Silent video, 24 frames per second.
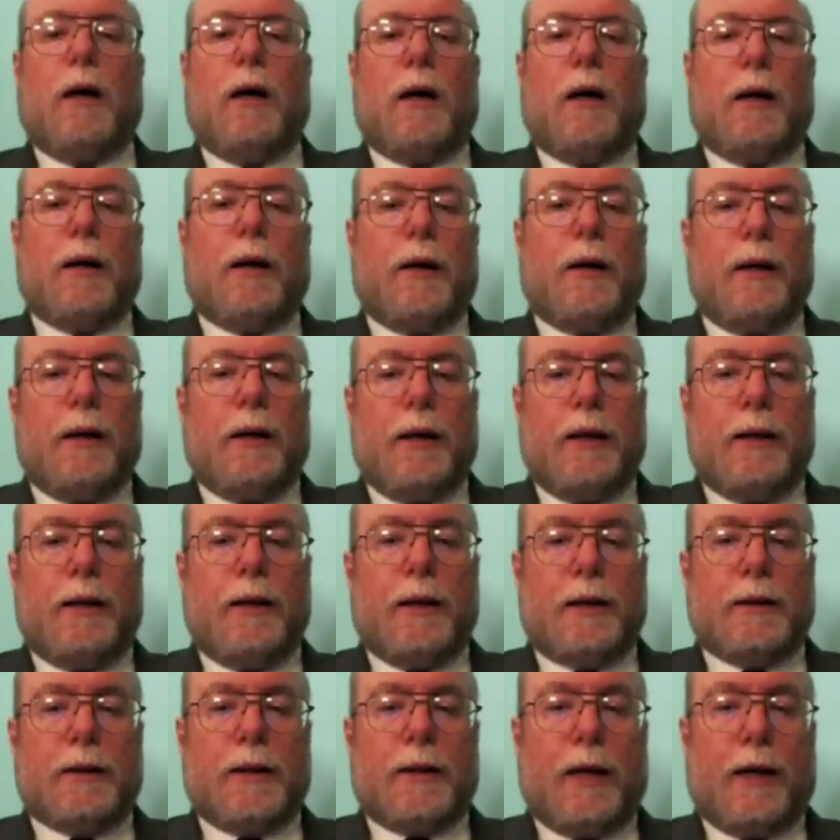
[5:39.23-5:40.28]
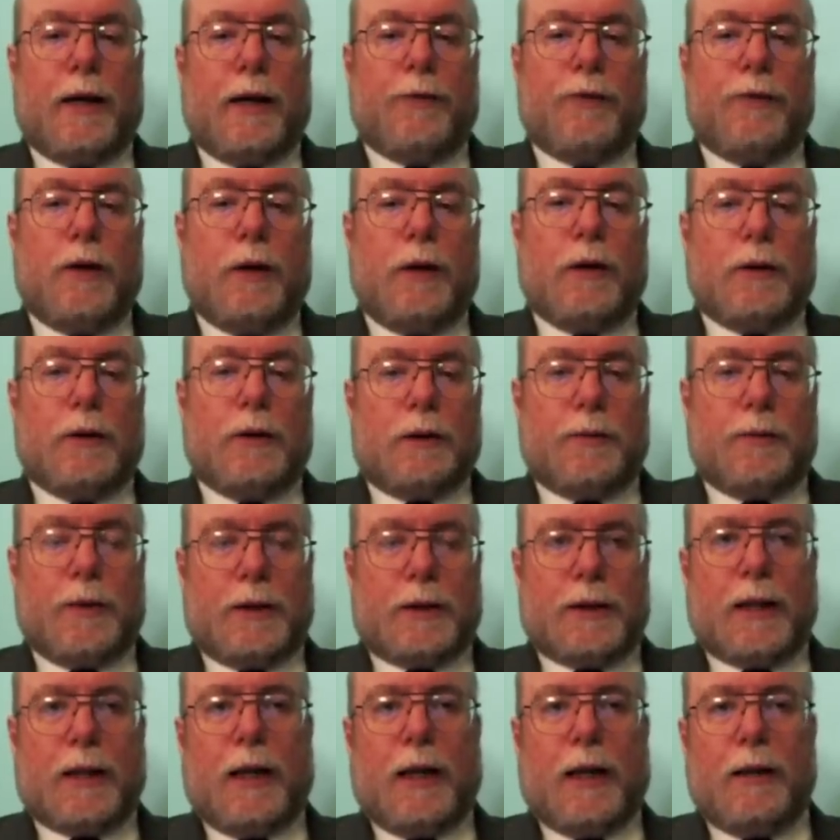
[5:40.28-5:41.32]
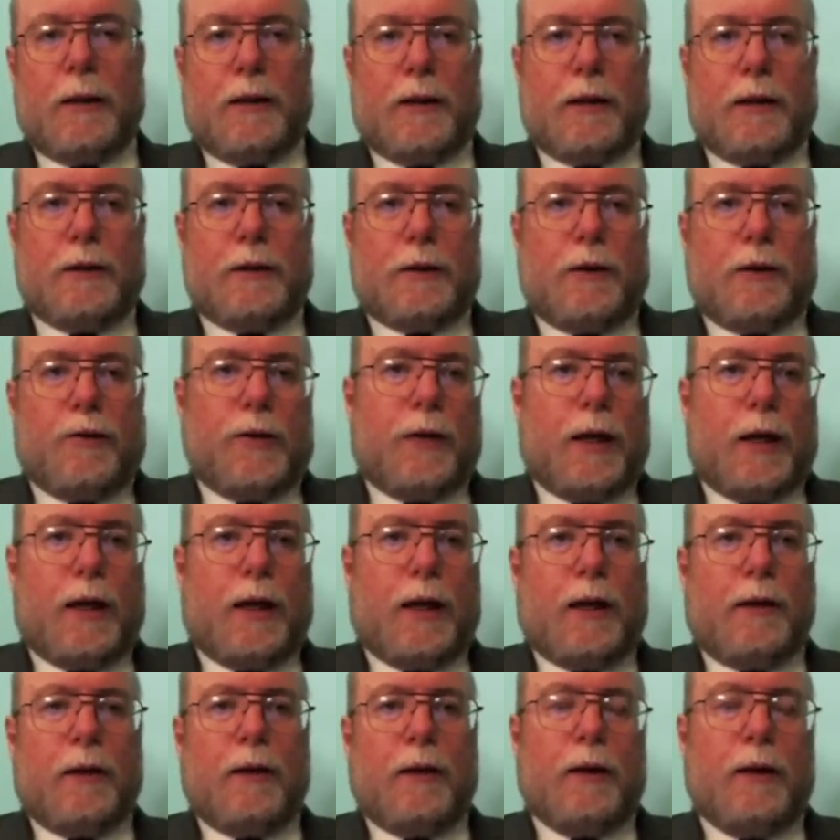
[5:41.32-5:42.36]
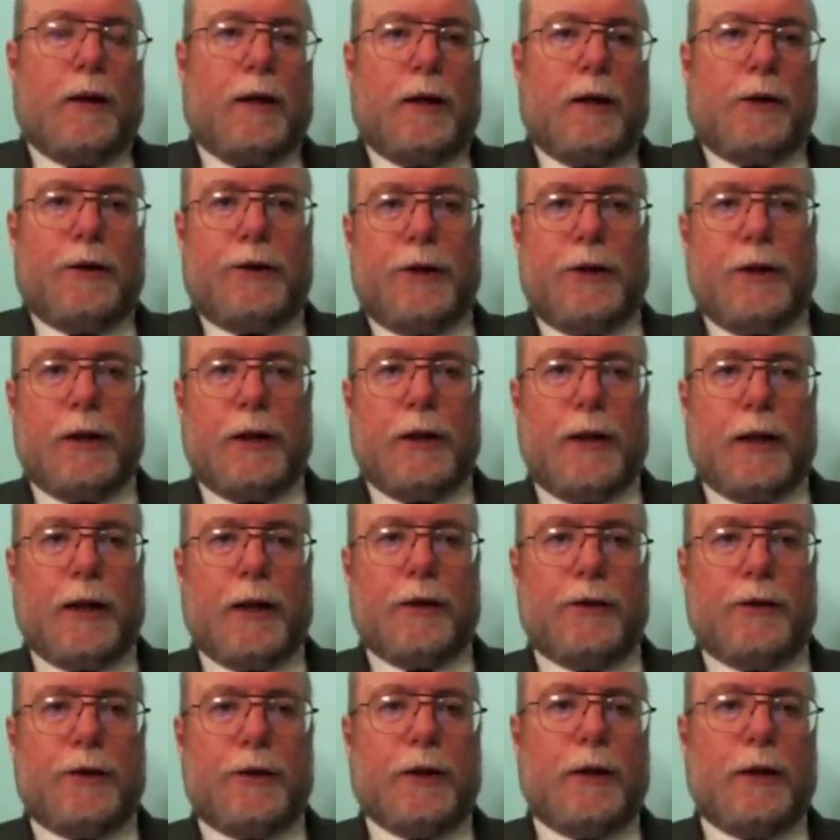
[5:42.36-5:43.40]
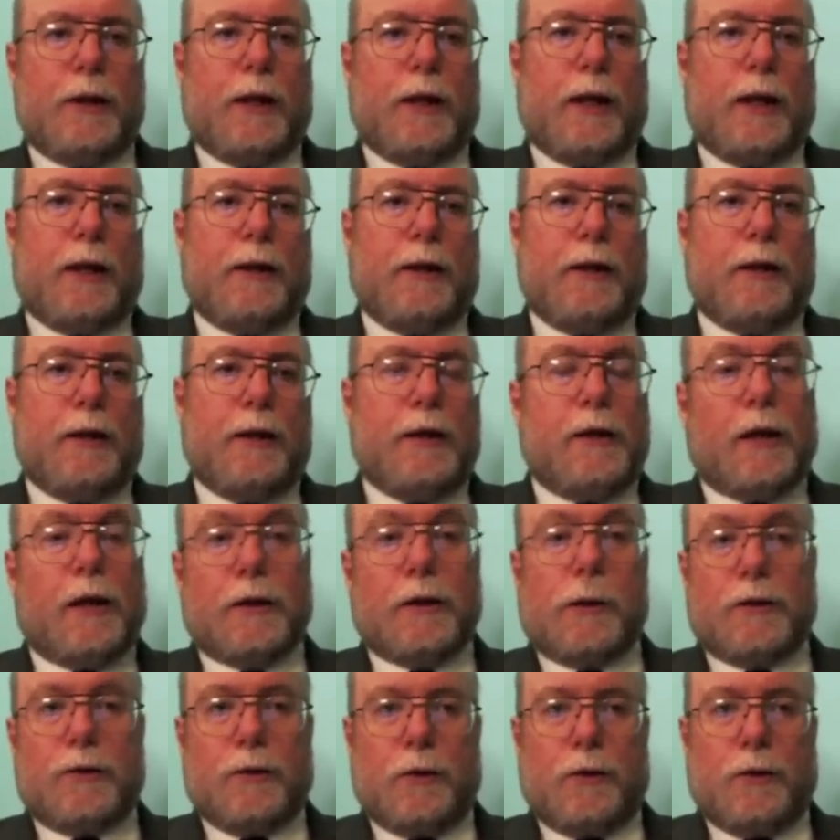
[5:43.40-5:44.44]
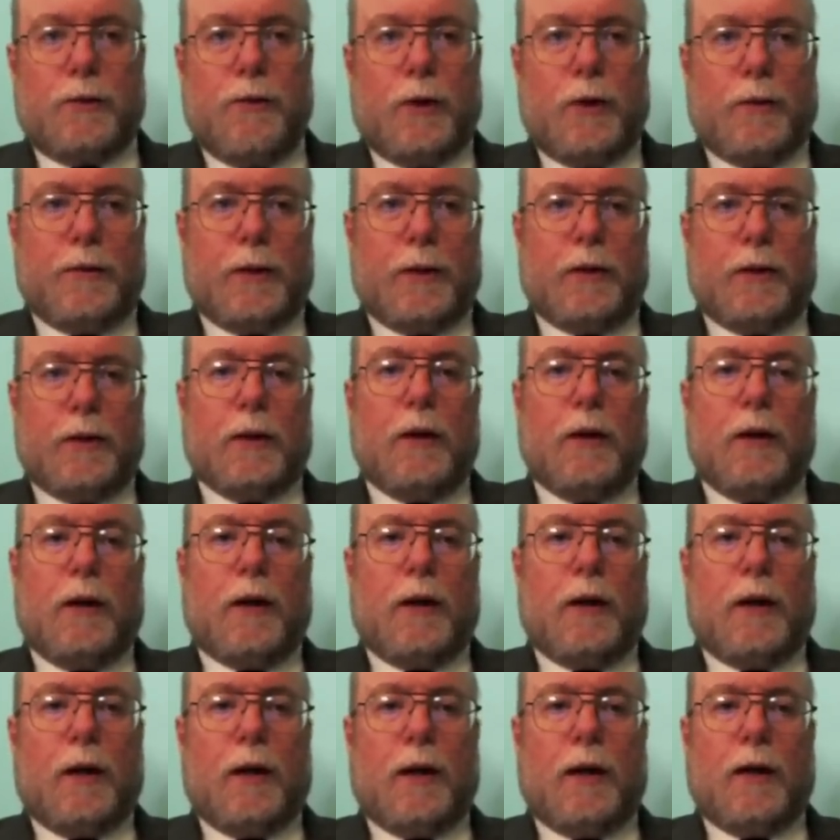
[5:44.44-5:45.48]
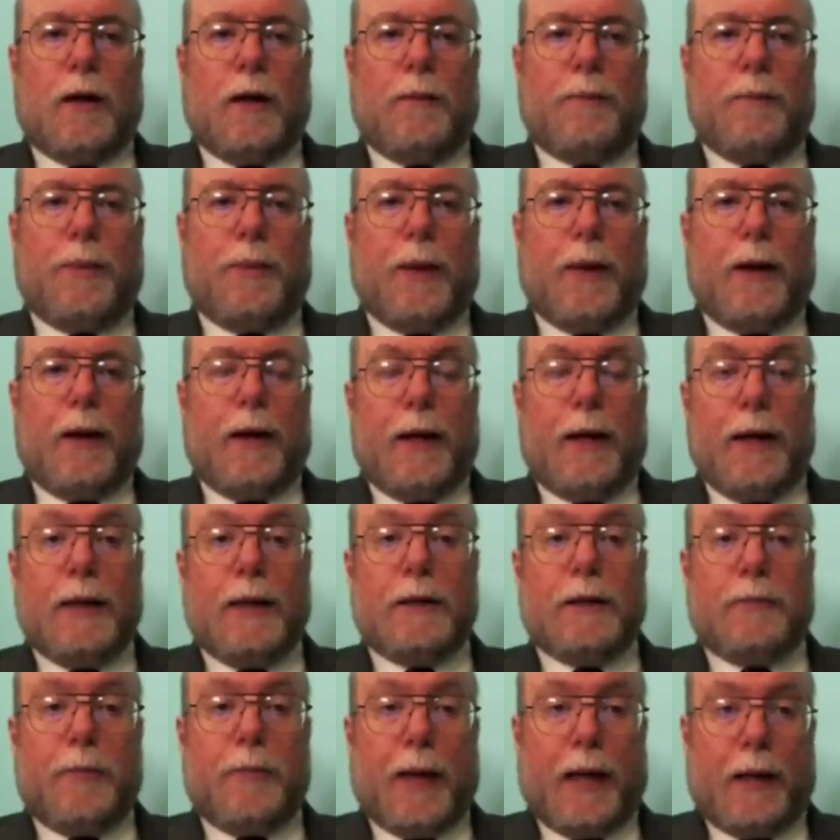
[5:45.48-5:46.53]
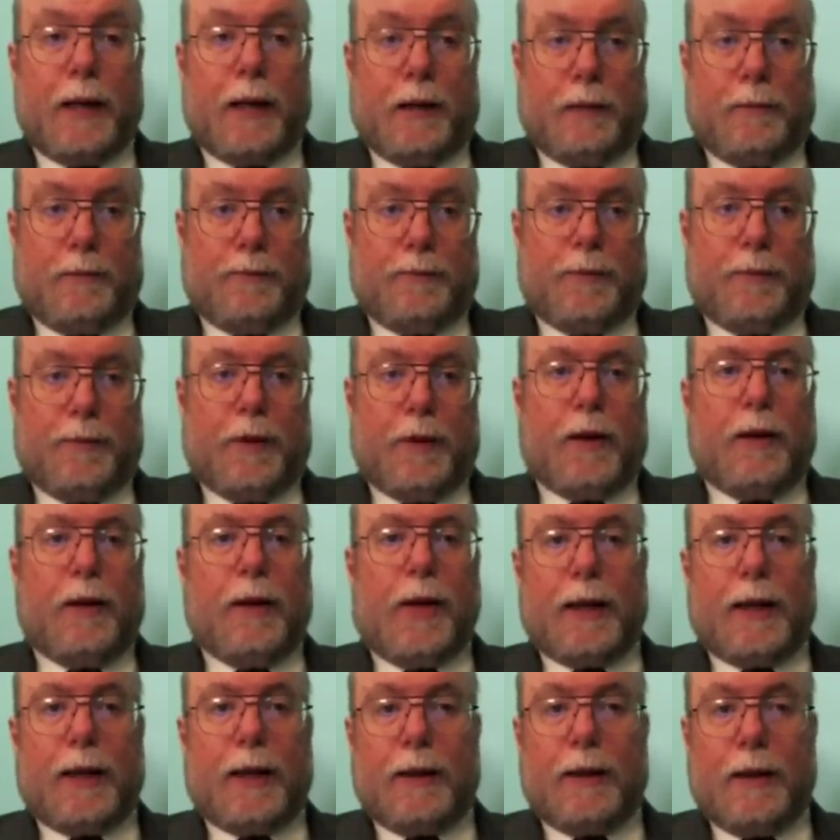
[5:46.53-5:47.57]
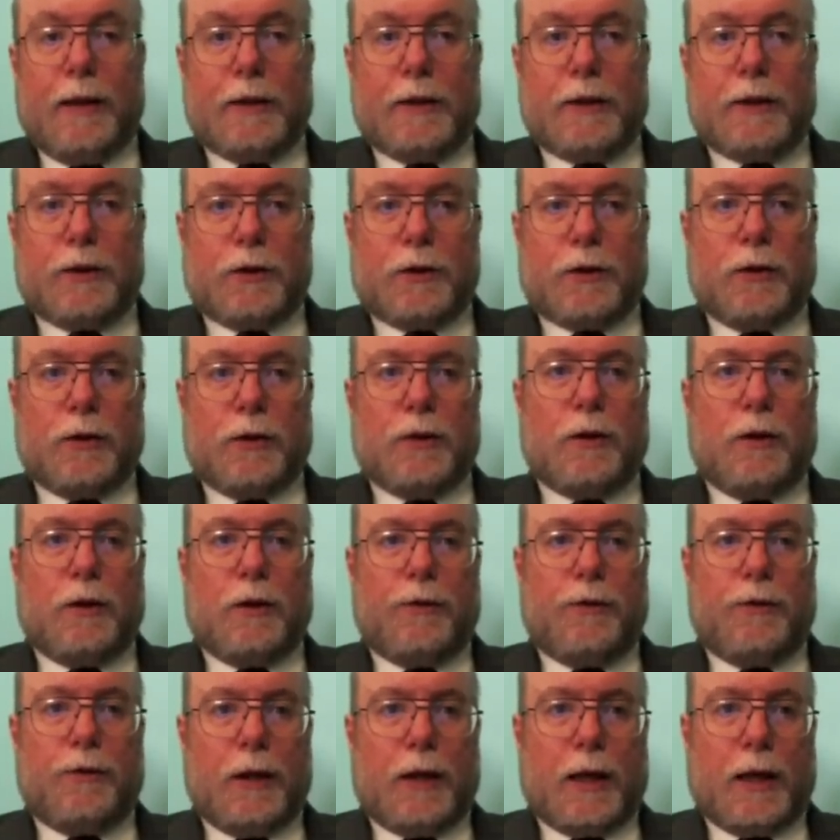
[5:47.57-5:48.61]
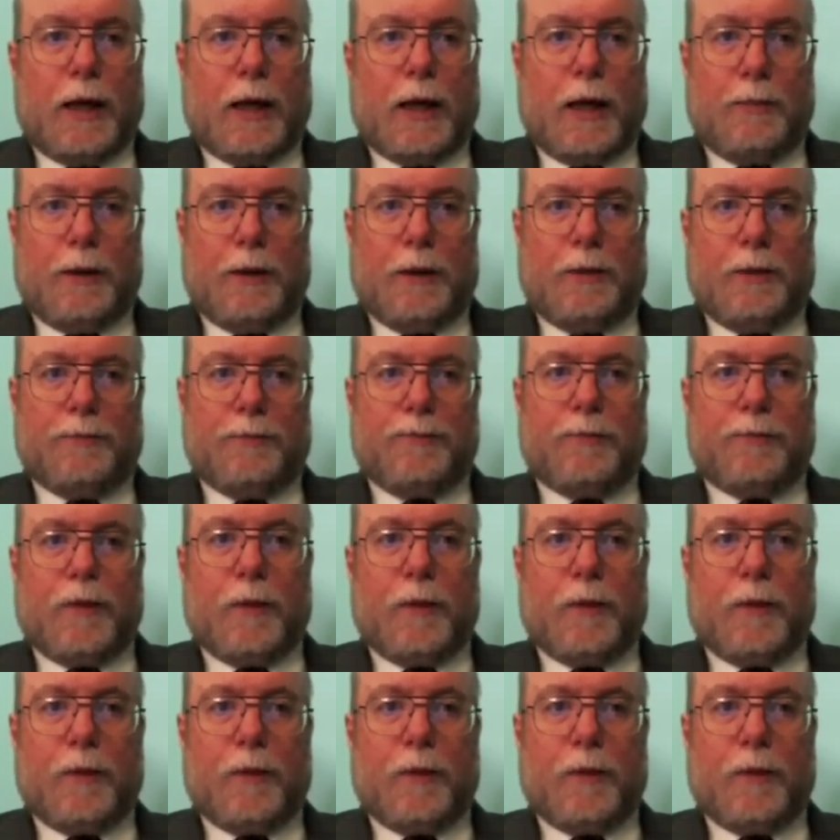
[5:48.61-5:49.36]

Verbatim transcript: Uh, he, he does have some exciting things going on in GE Energy and in industrial equipment. Um, he's betting that this turn of the economy